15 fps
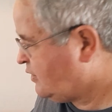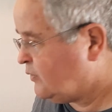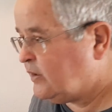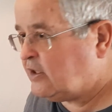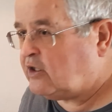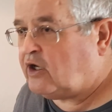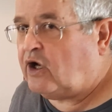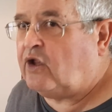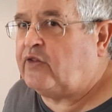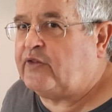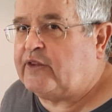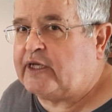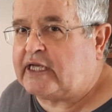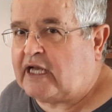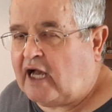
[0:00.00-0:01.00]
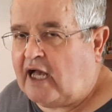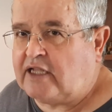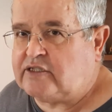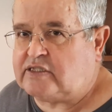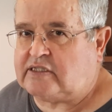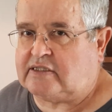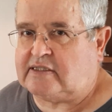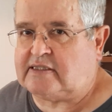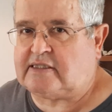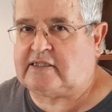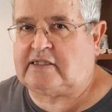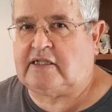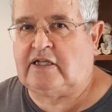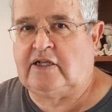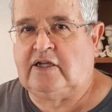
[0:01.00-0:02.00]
we call the conscience.